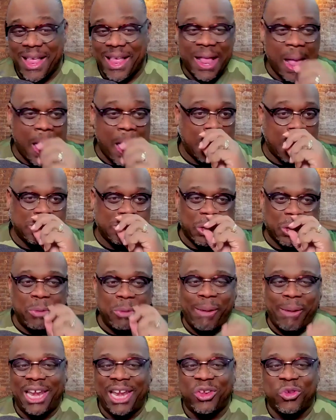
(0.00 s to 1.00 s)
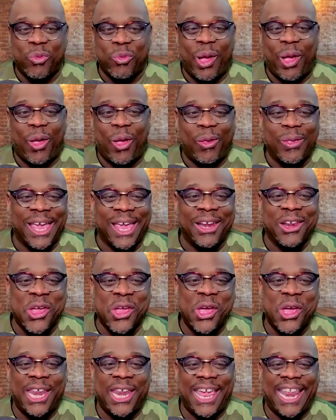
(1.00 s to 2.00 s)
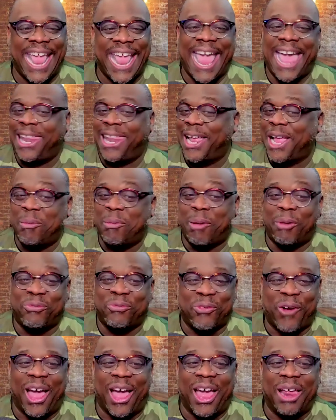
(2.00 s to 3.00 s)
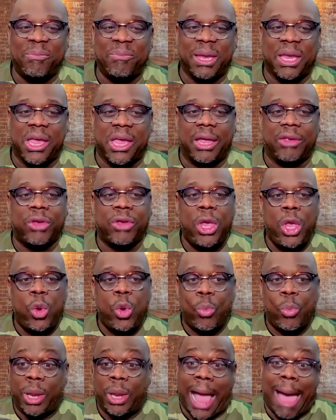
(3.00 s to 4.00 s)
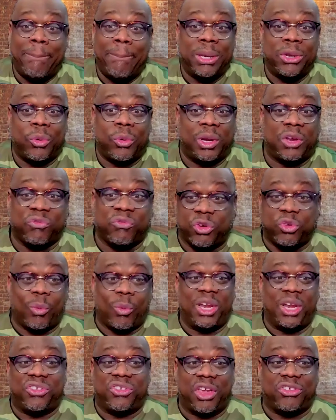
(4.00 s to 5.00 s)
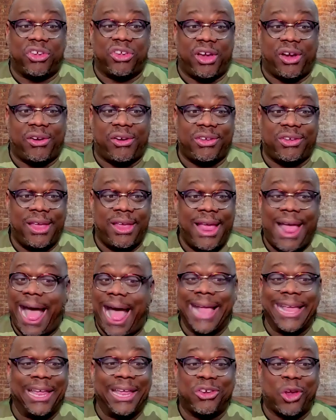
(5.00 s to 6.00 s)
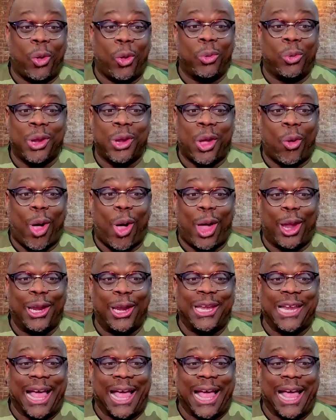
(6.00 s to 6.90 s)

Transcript: So you might as well get good at handling them up front, because I've been doing this for 26 years. I get told no all the time.